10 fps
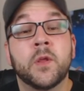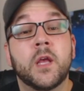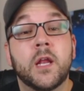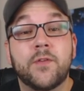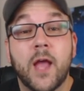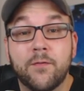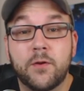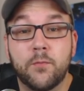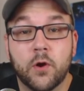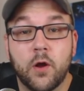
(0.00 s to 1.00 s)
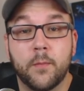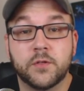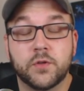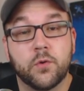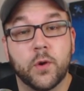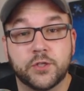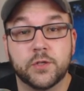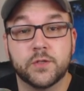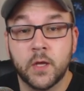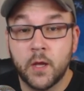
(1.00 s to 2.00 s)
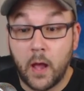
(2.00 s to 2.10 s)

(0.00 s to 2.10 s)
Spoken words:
And if you have any more comments or questions,